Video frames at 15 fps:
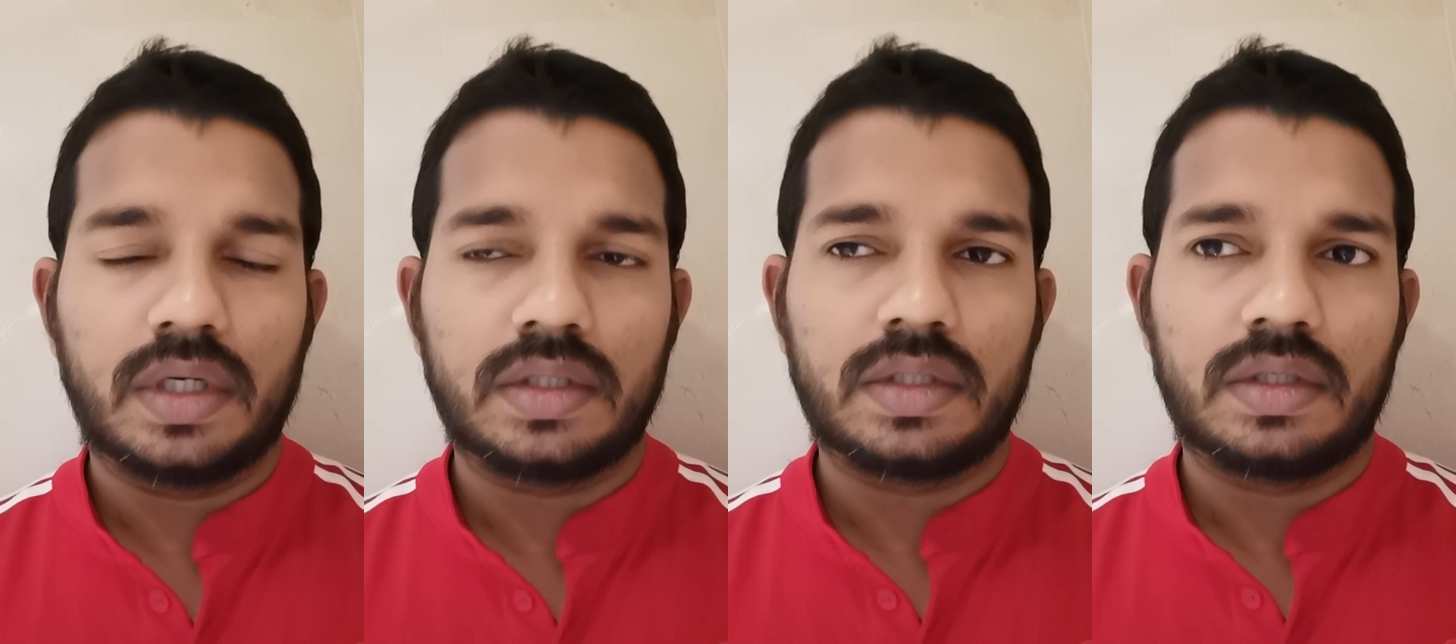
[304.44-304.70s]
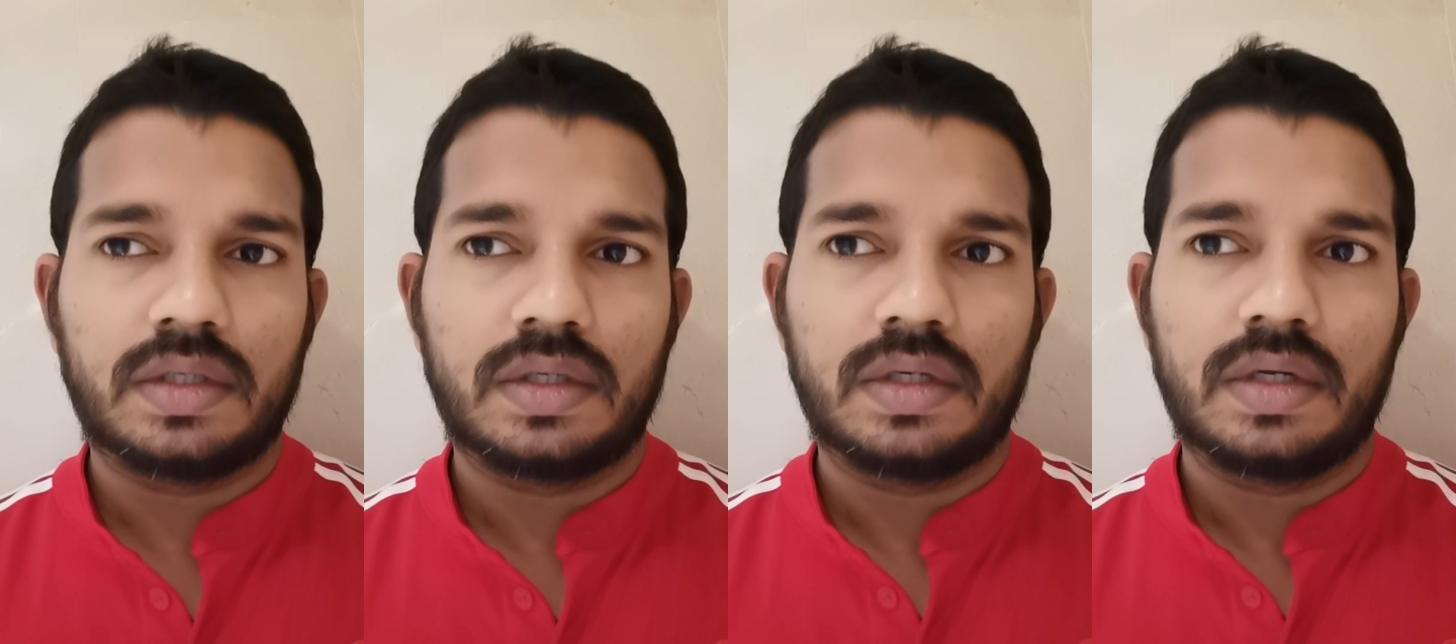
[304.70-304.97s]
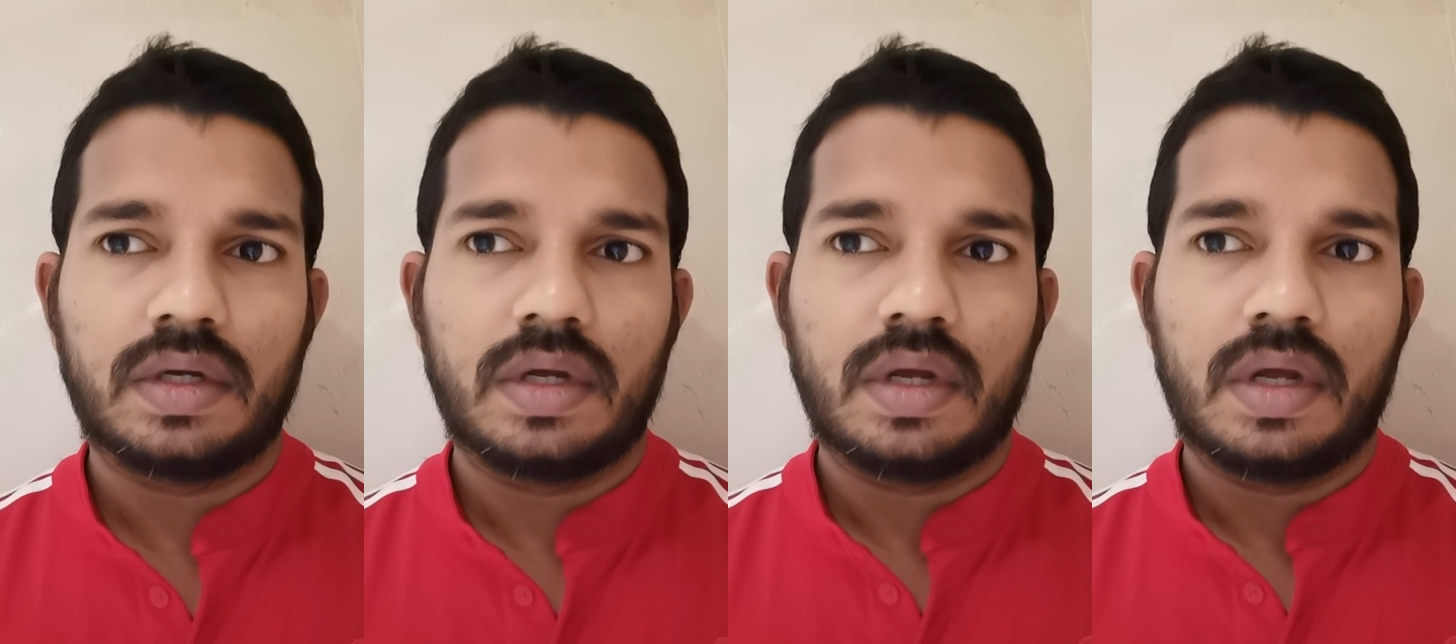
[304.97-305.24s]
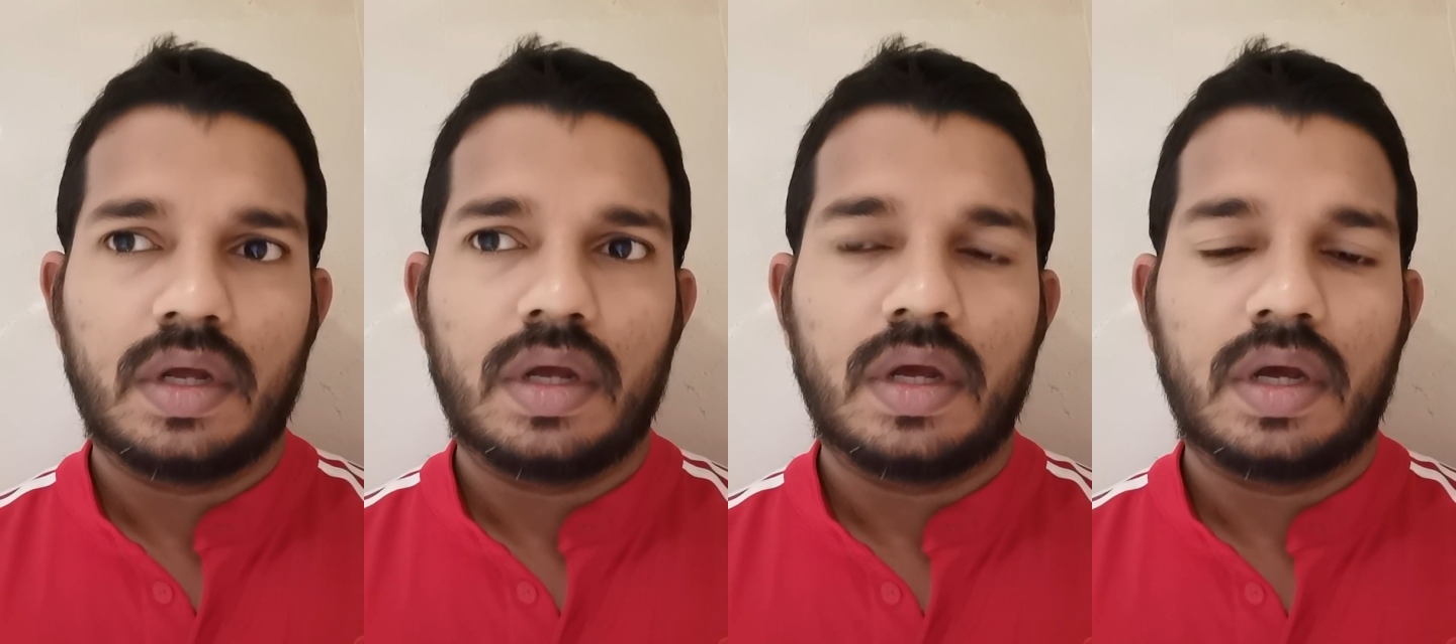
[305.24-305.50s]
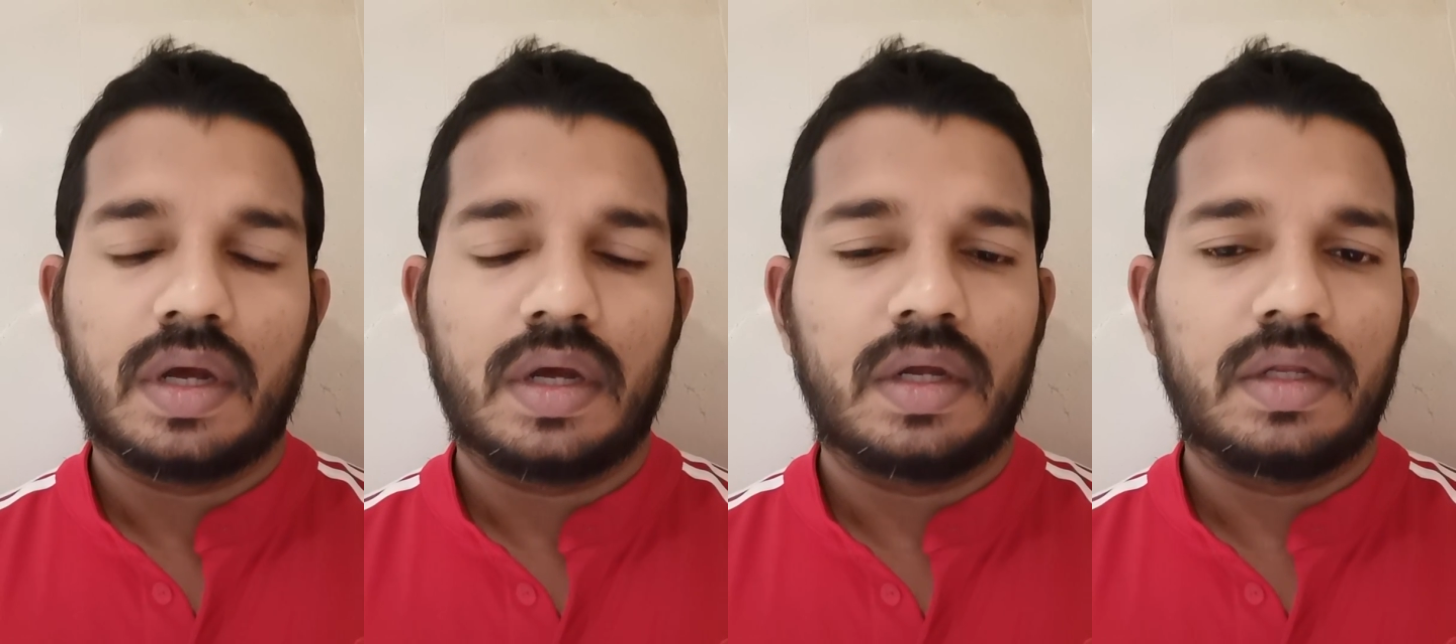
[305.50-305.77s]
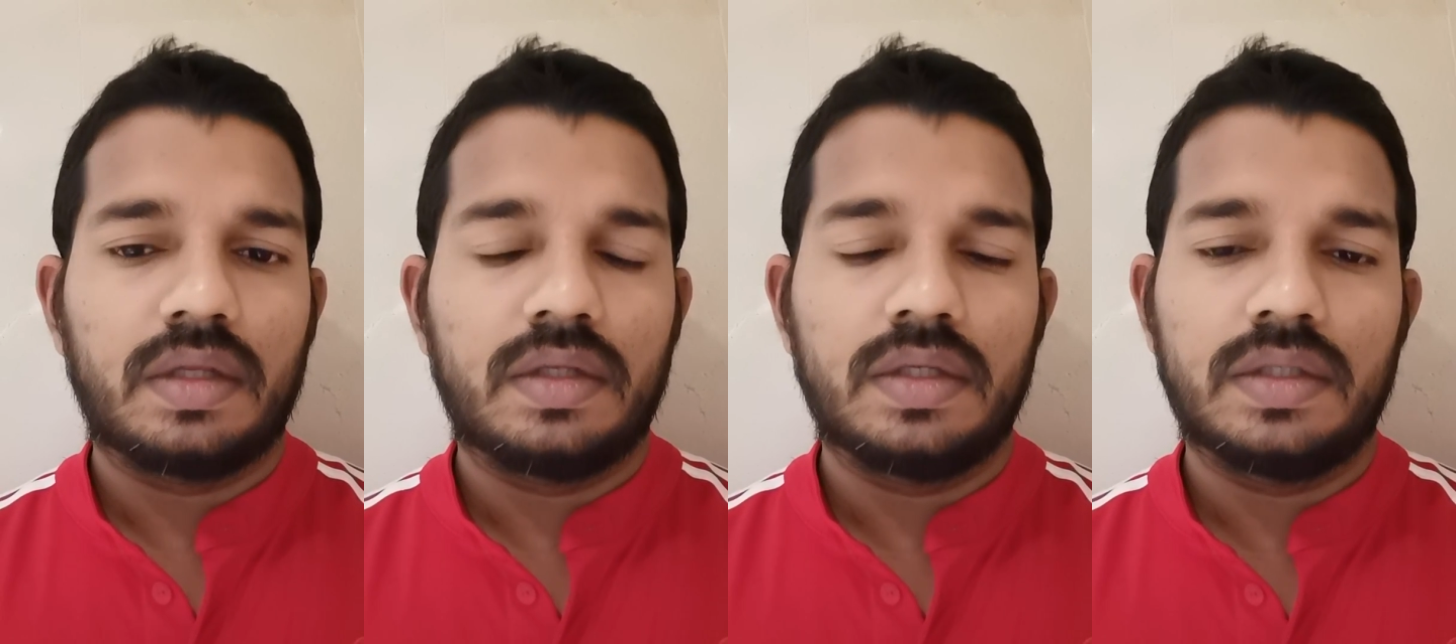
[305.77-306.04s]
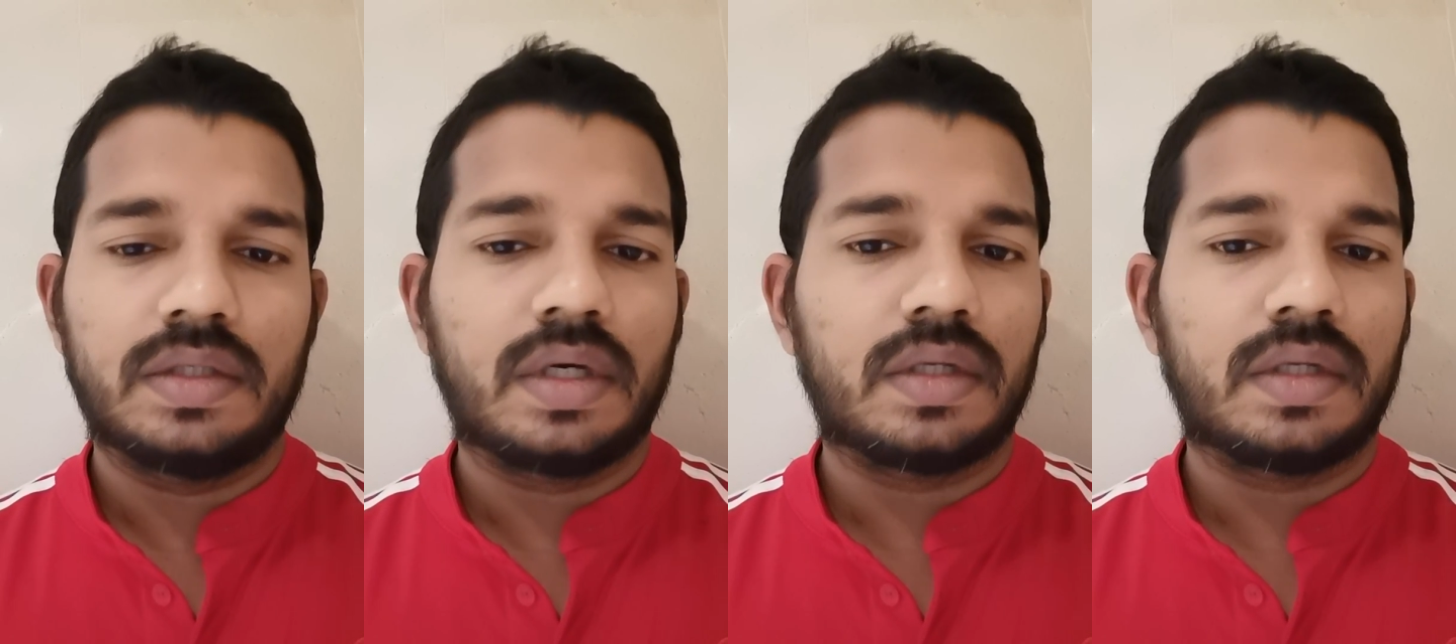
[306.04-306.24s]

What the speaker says: charge. These